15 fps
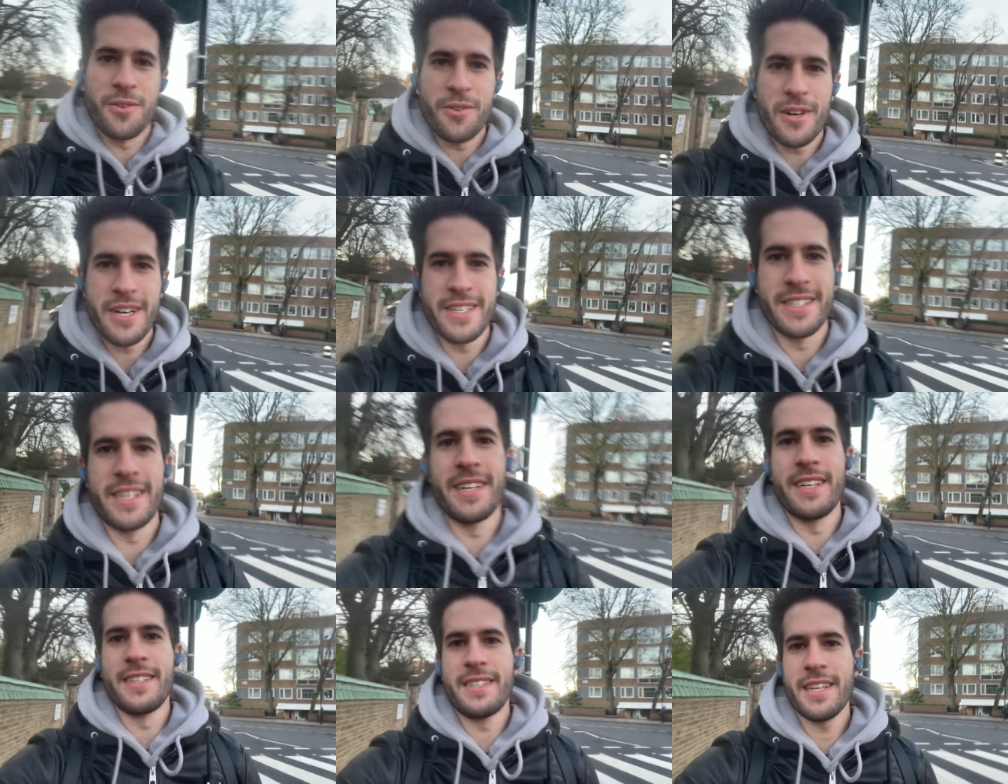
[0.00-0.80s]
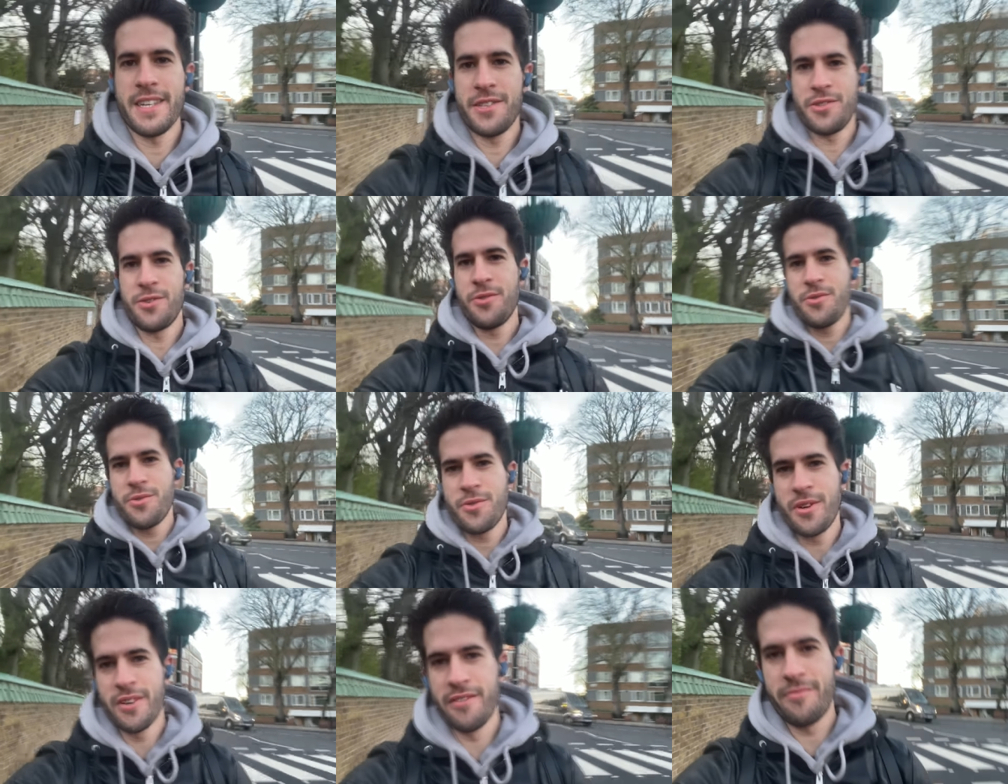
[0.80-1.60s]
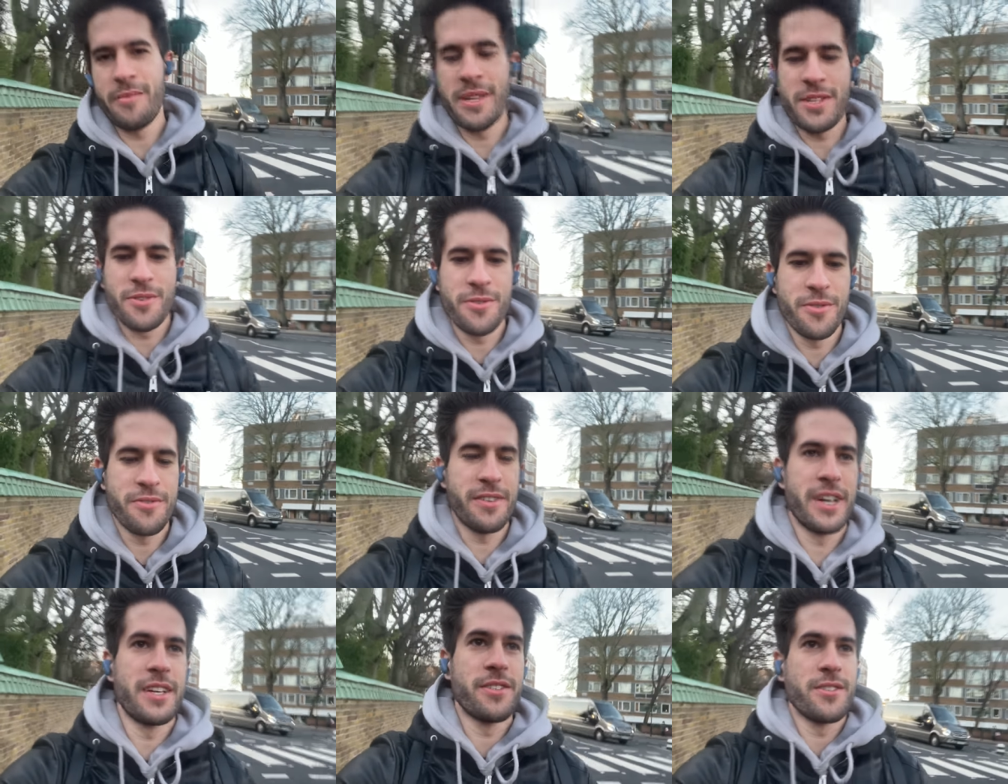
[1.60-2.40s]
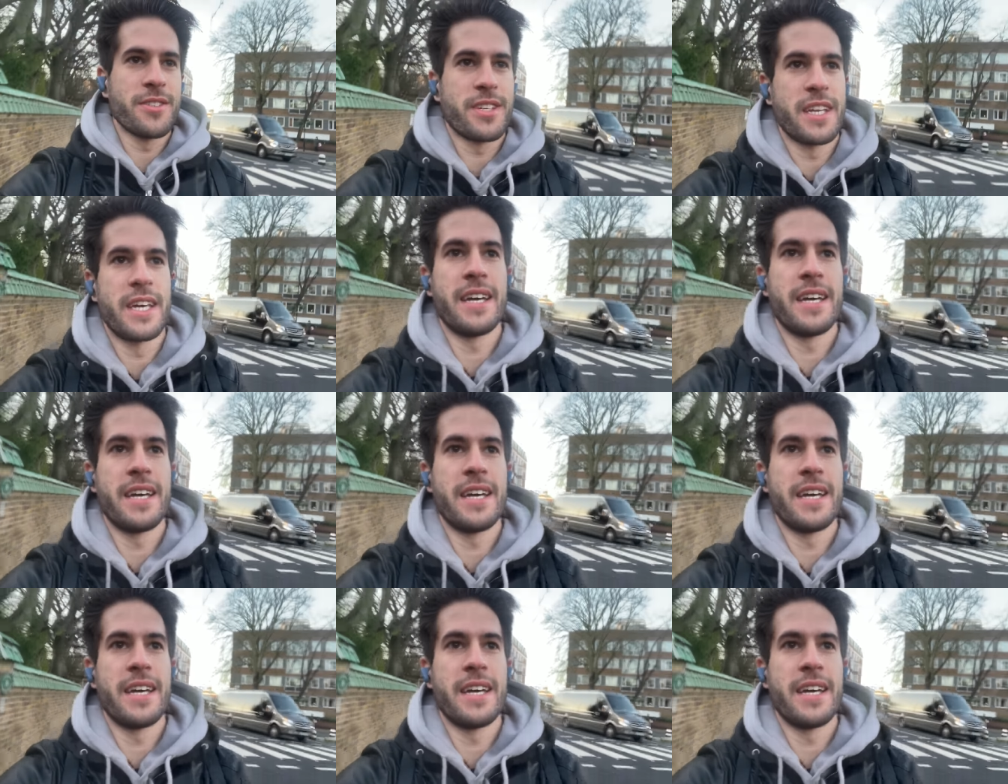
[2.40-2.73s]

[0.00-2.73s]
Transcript: right, day two of med school finals,